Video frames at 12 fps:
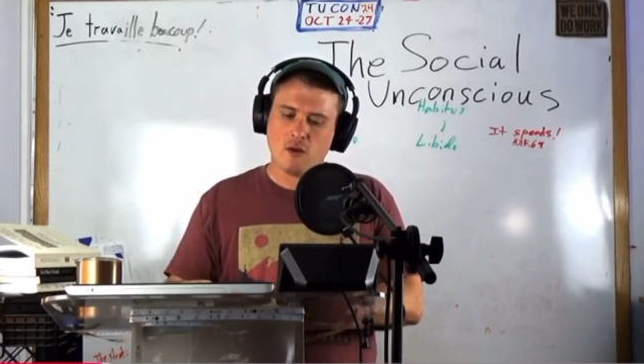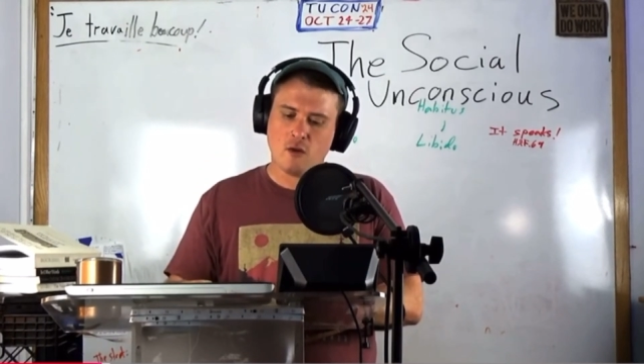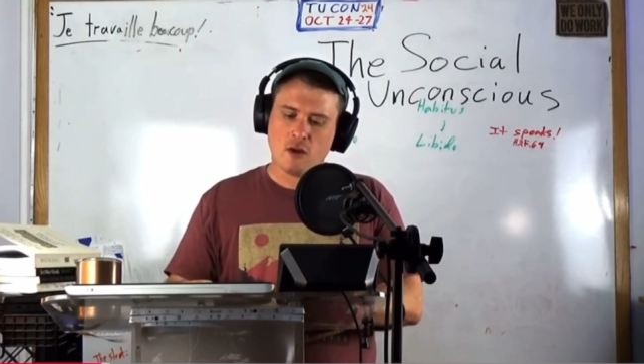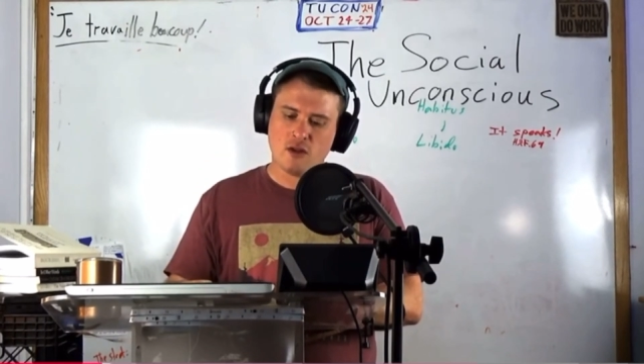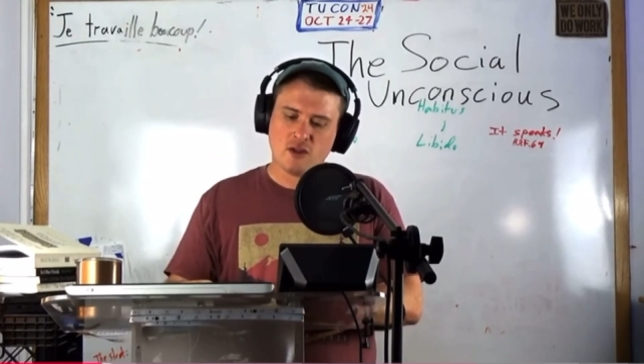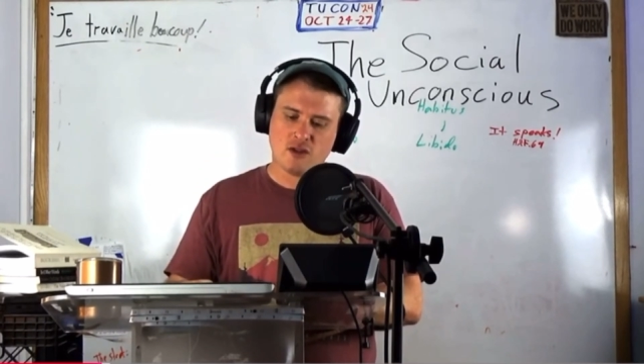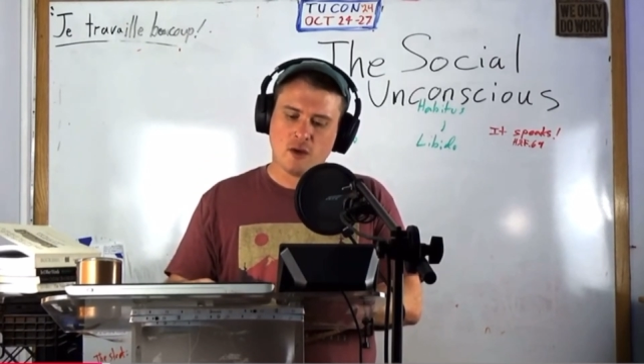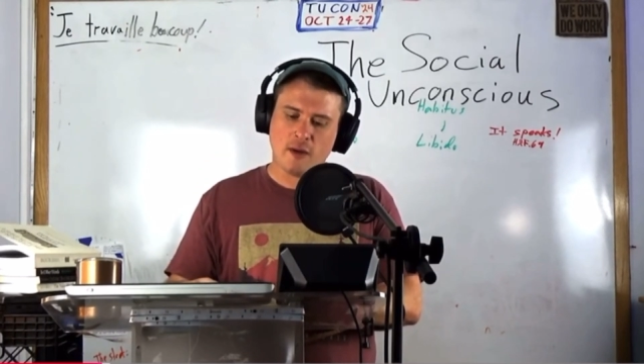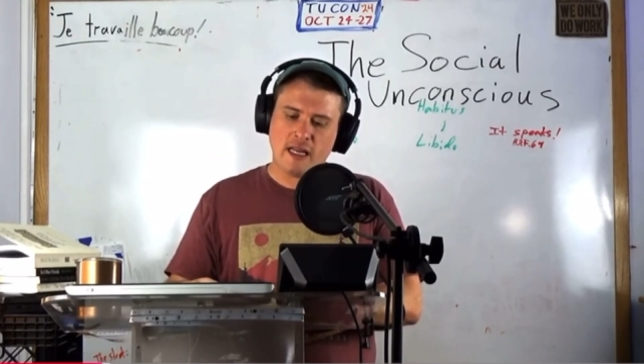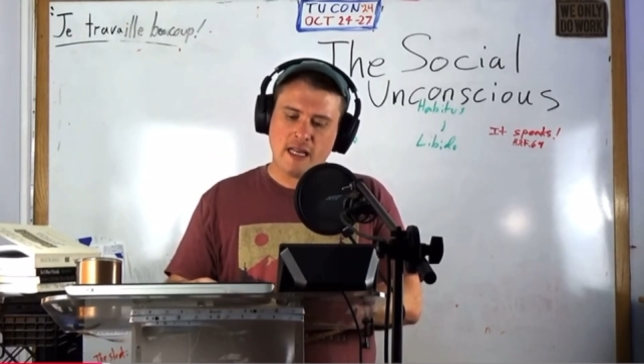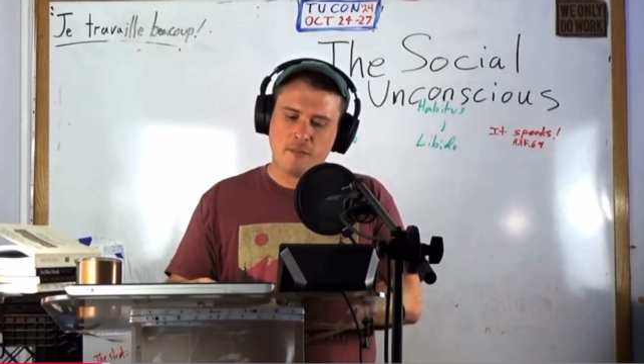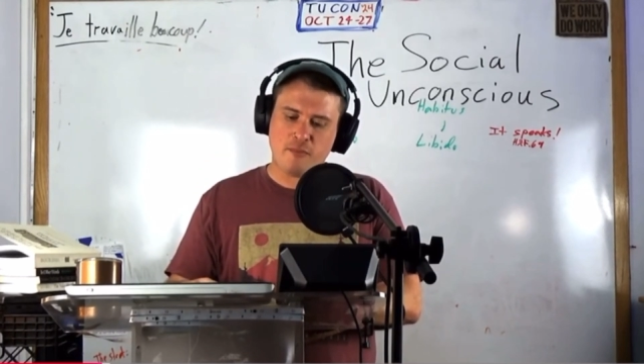So it
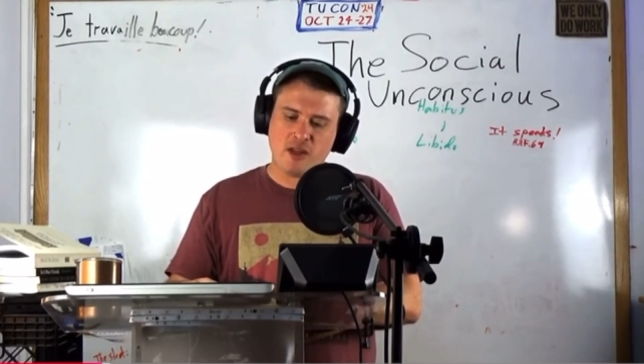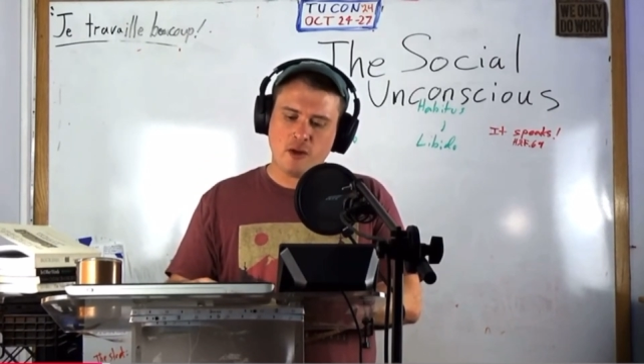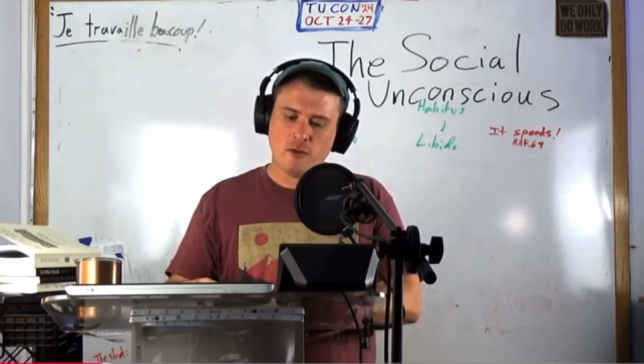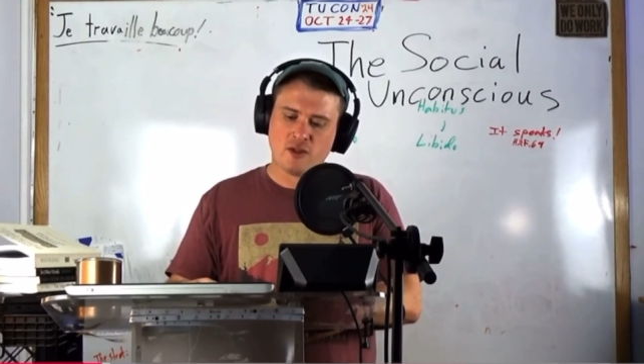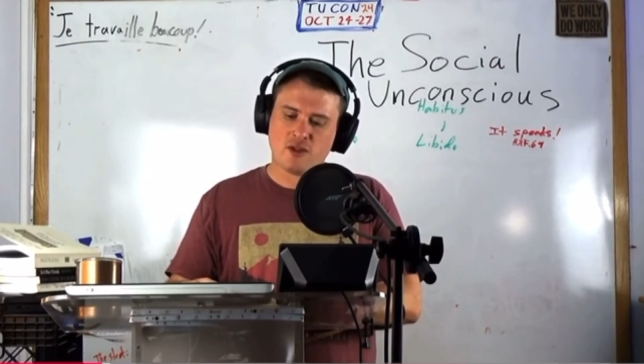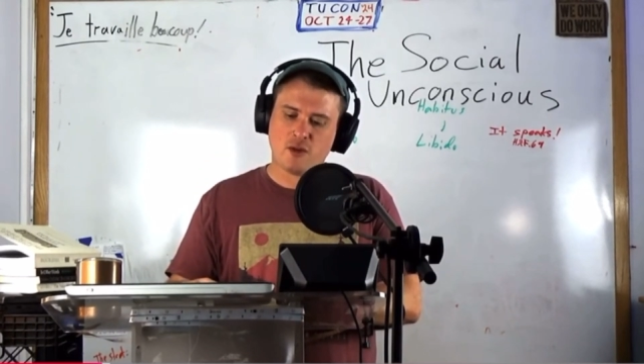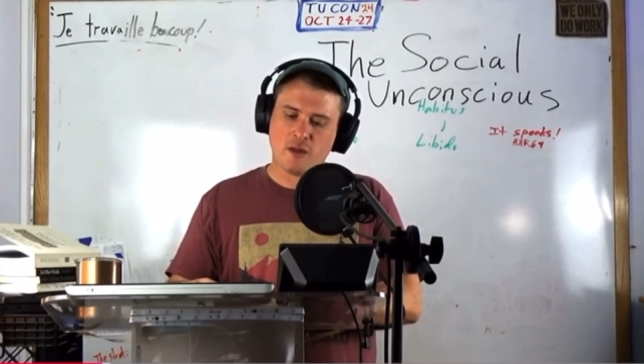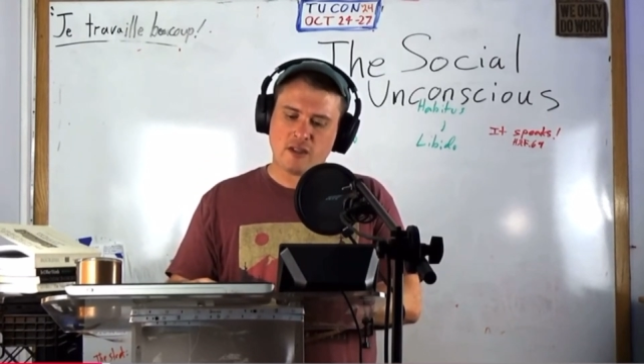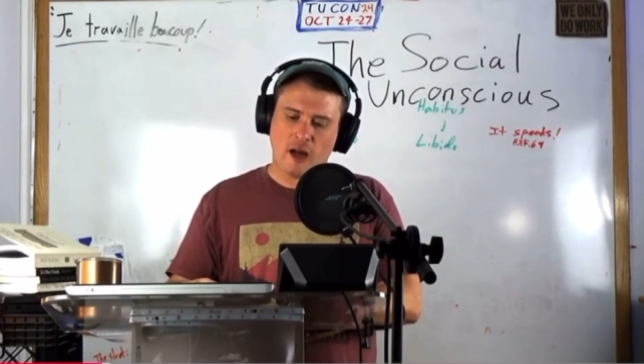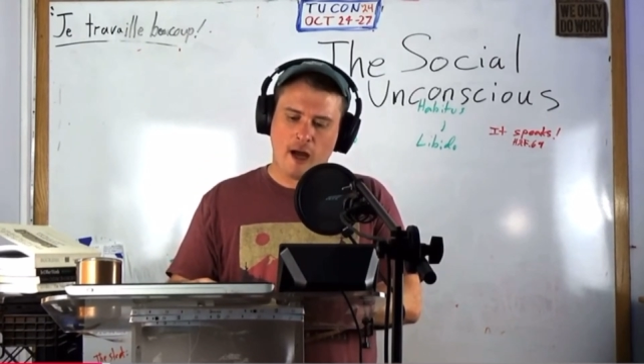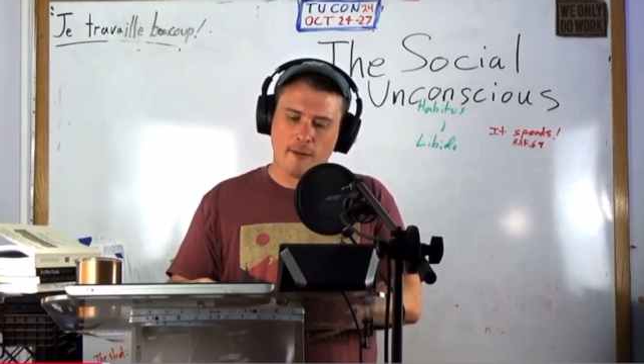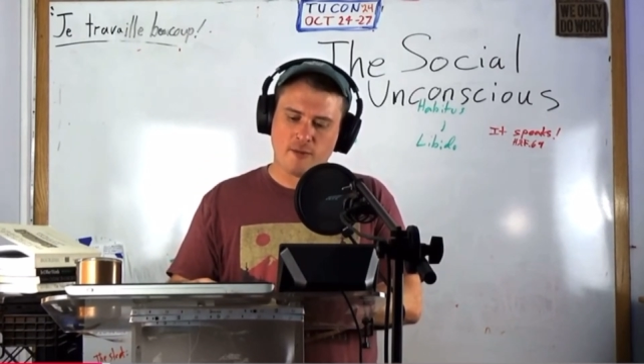imputes to its
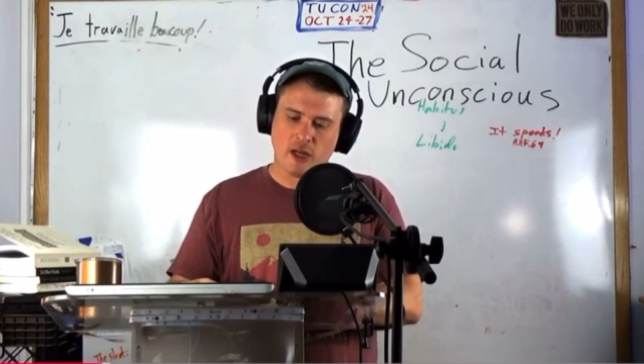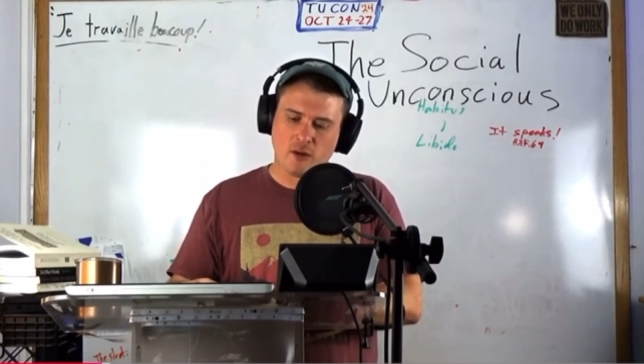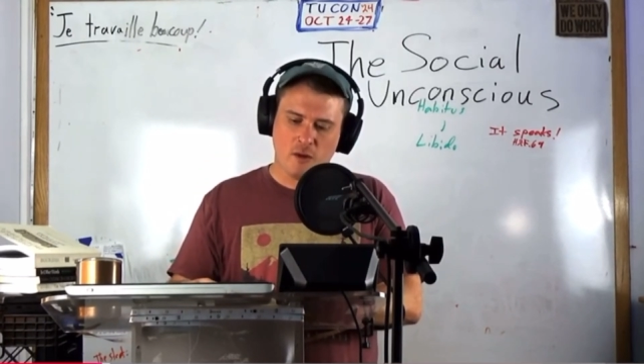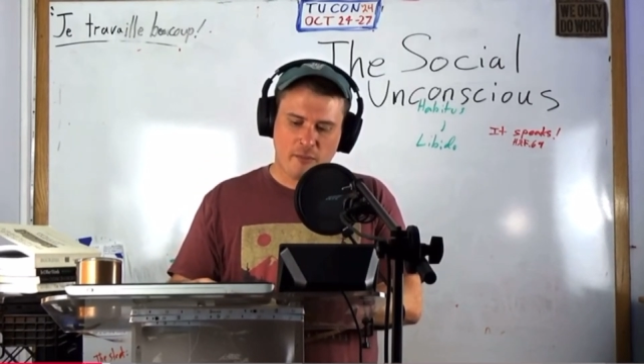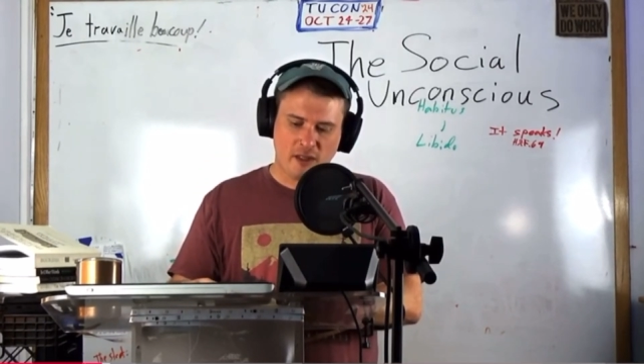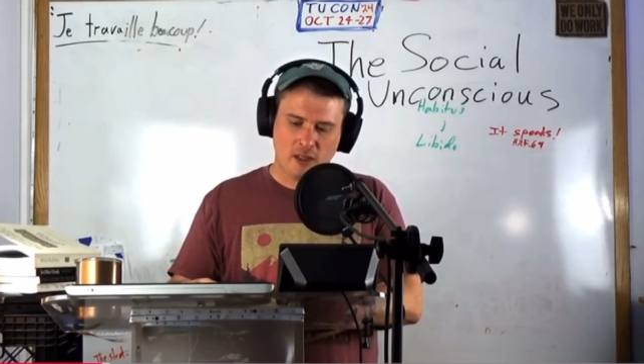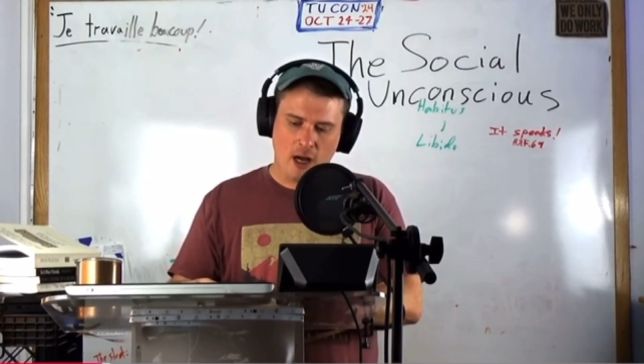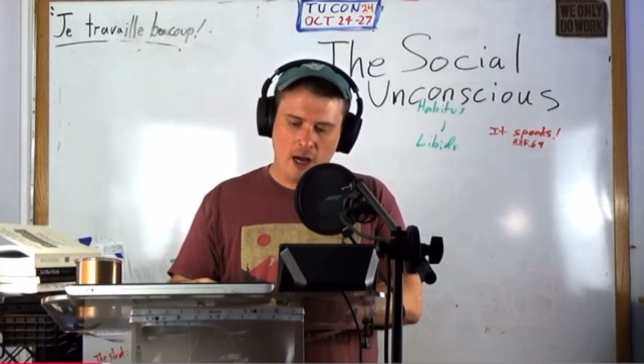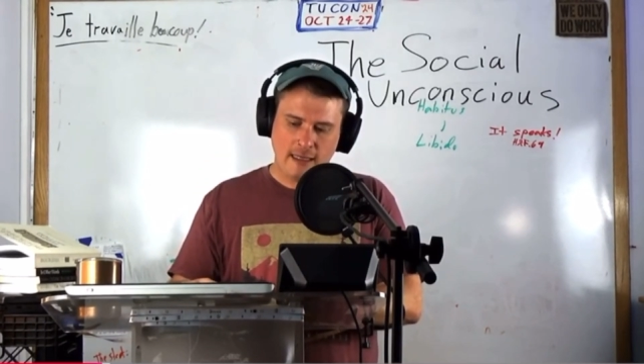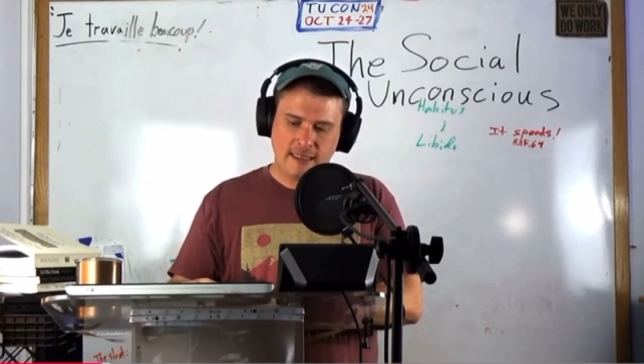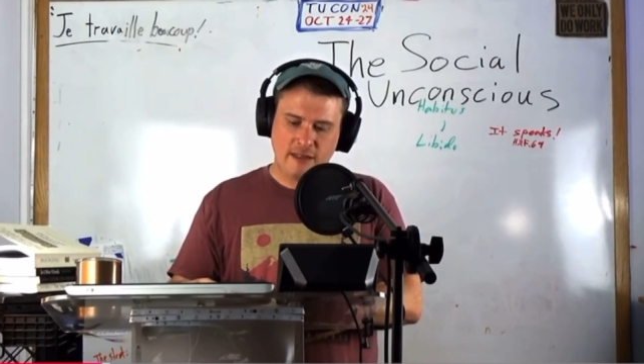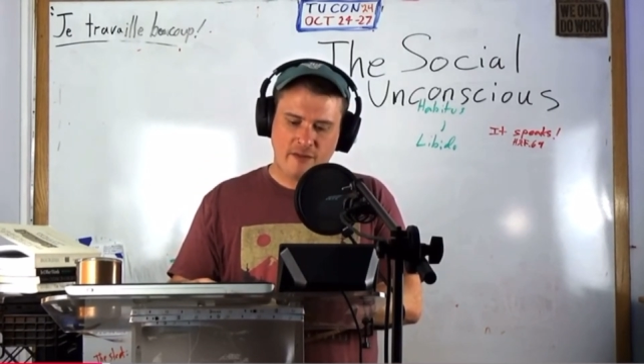object what
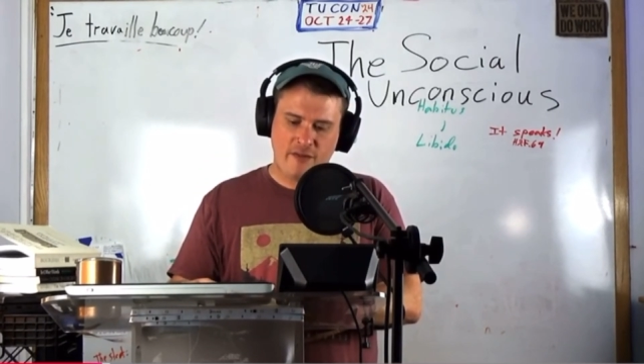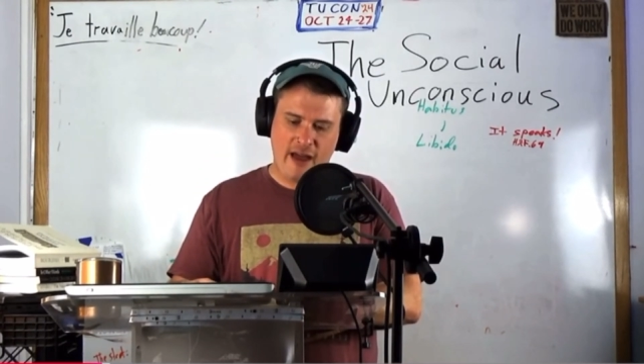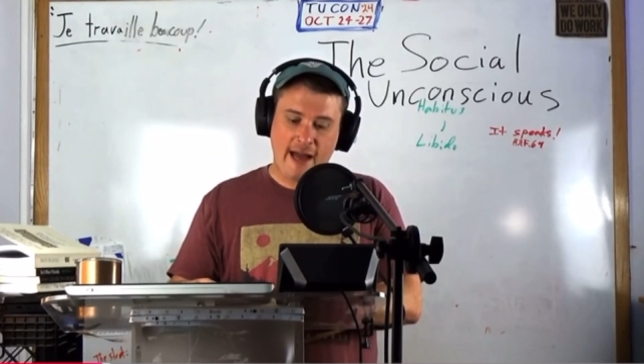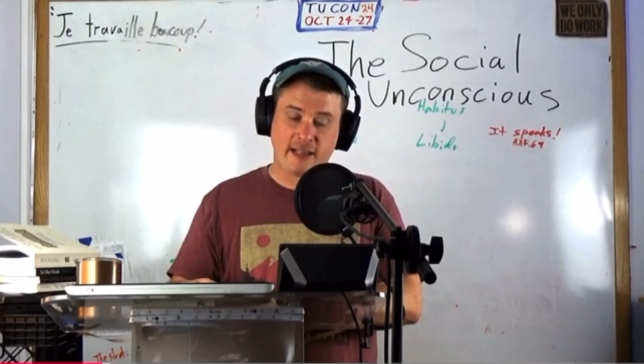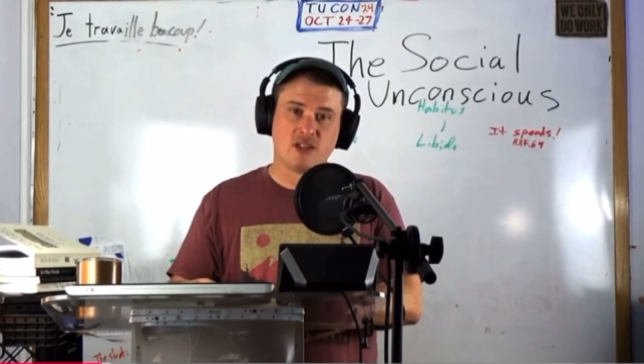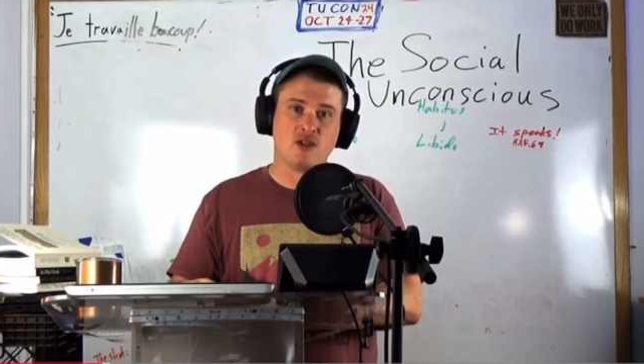belongs, in fact,